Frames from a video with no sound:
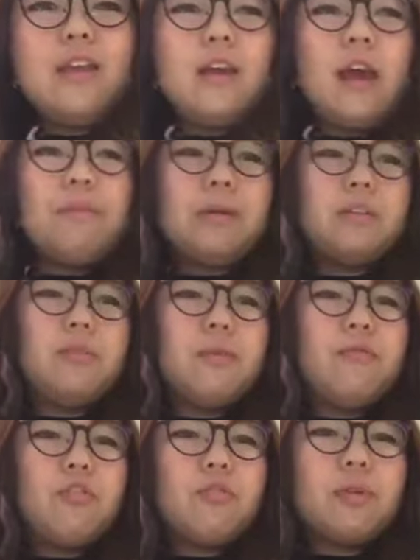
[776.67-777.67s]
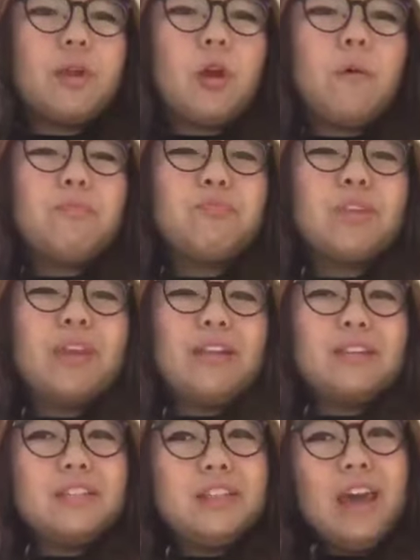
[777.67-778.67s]
I'm about to be for real.
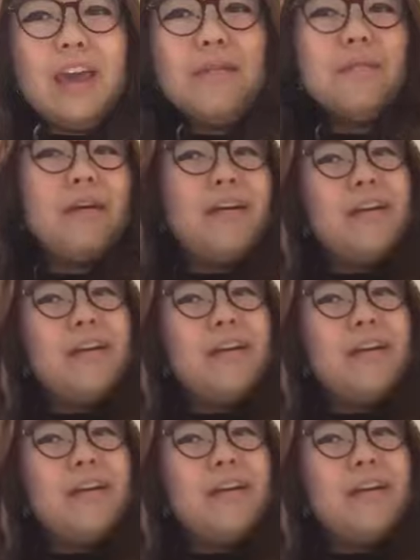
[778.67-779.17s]
And today,